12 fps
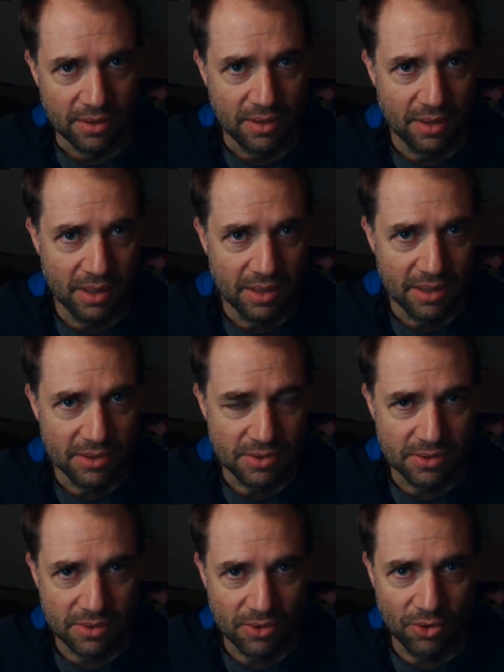on
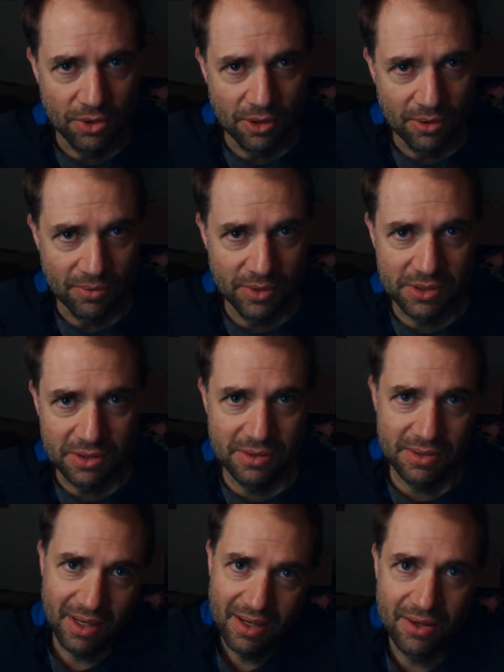his corner, which is
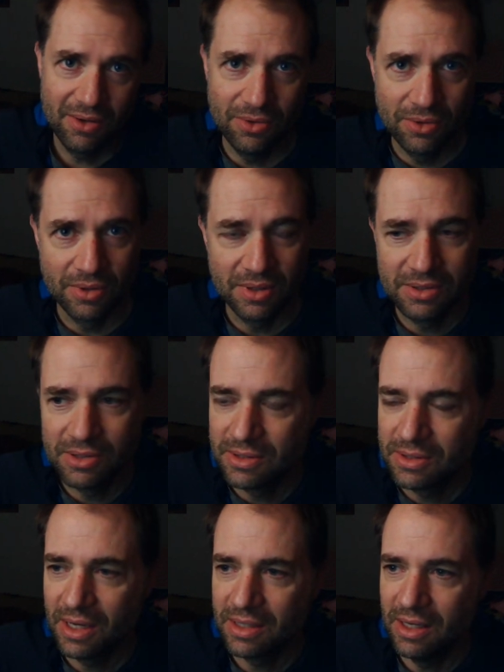kind of cool. He's just
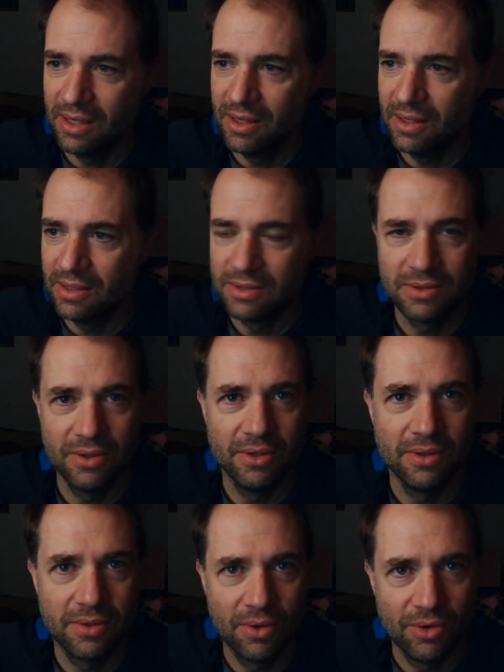tucked into this
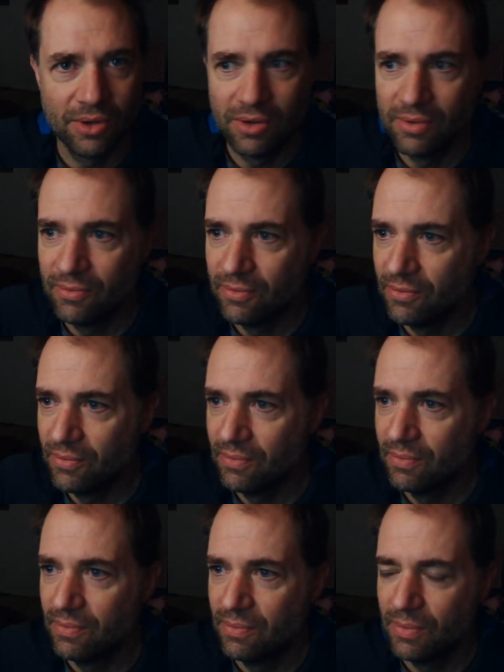little corner of
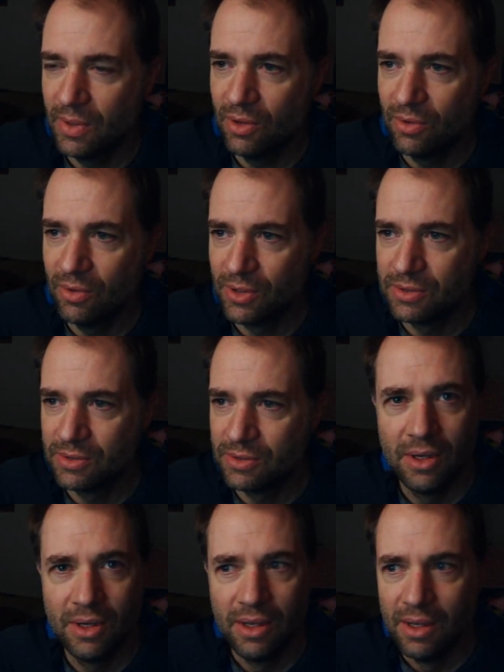the universe.
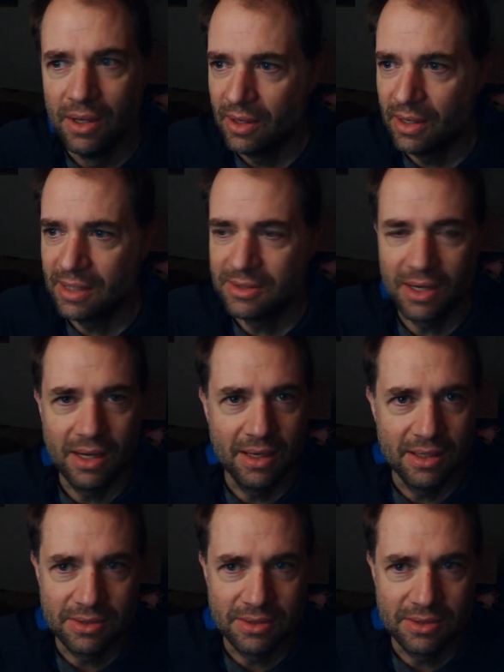Like I say, his